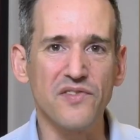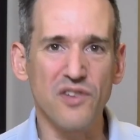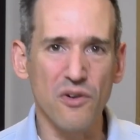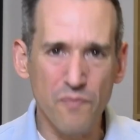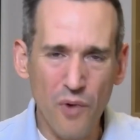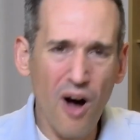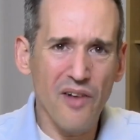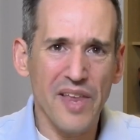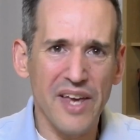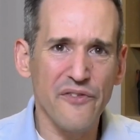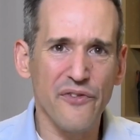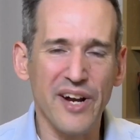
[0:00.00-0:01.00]
So all
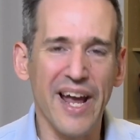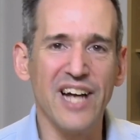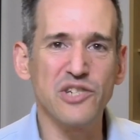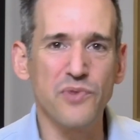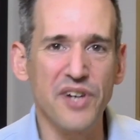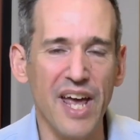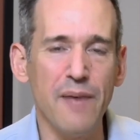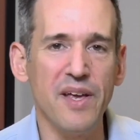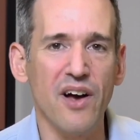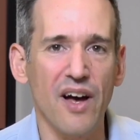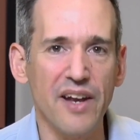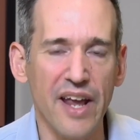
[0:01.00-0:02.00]
in for casual
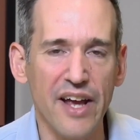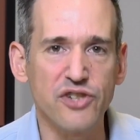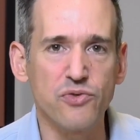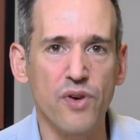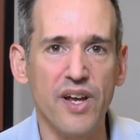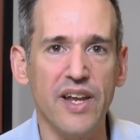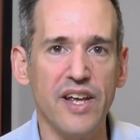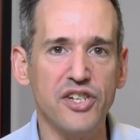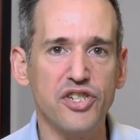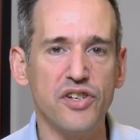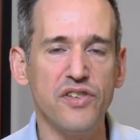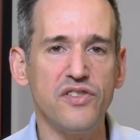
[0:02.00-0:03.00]
gaming on Android, it
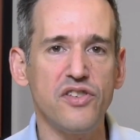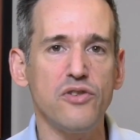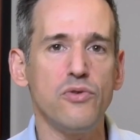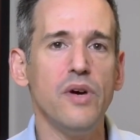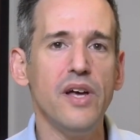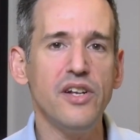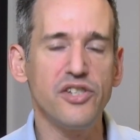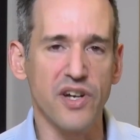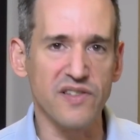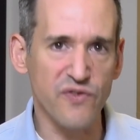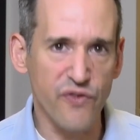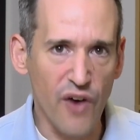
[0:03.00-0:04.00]
should do
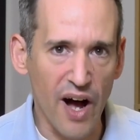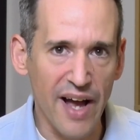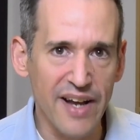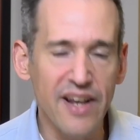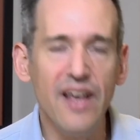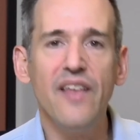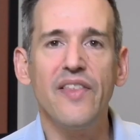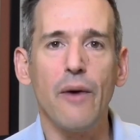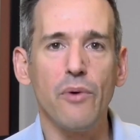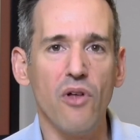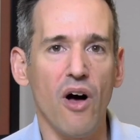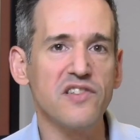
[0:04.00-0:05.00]
just fine.
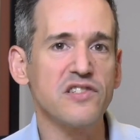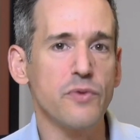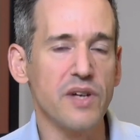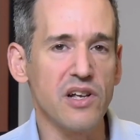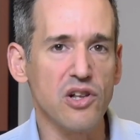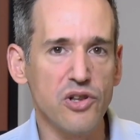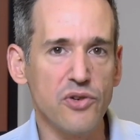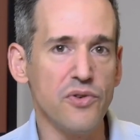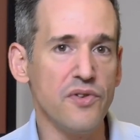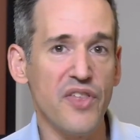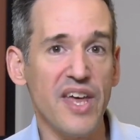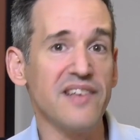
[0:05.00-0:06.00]
That will also
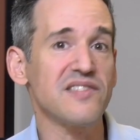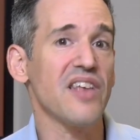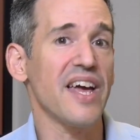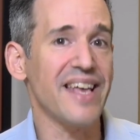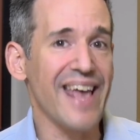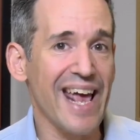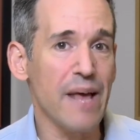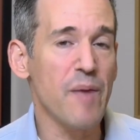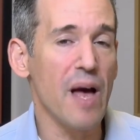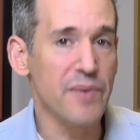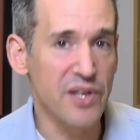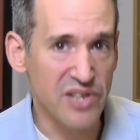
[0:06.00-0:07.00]
include things like game
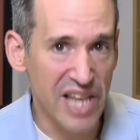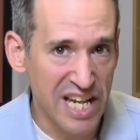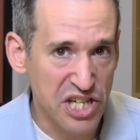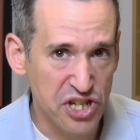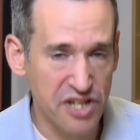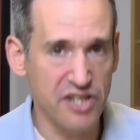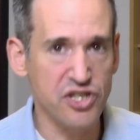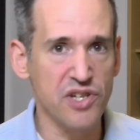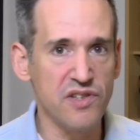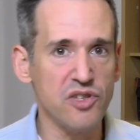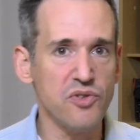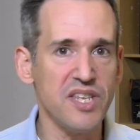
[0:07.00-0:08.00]
emulation. It
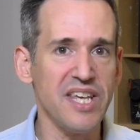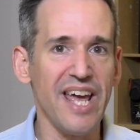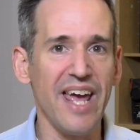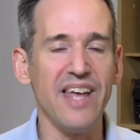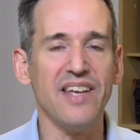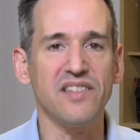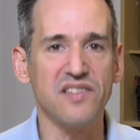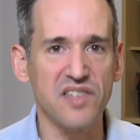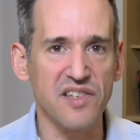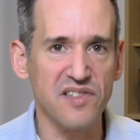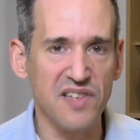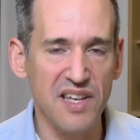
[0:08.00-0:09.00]
should do the 8 and
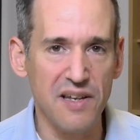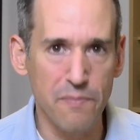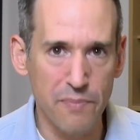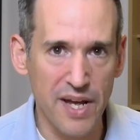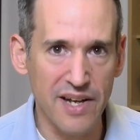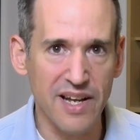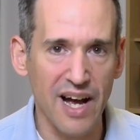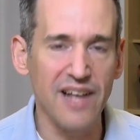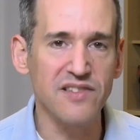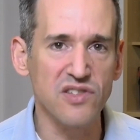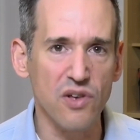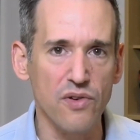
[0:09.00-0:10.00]
16-bit
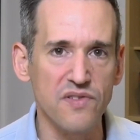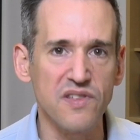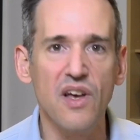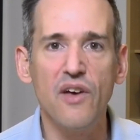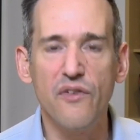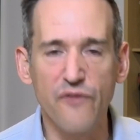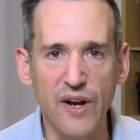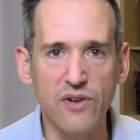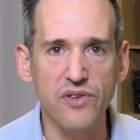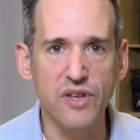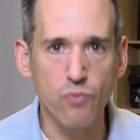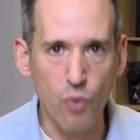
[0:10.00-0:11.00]
consoles fairly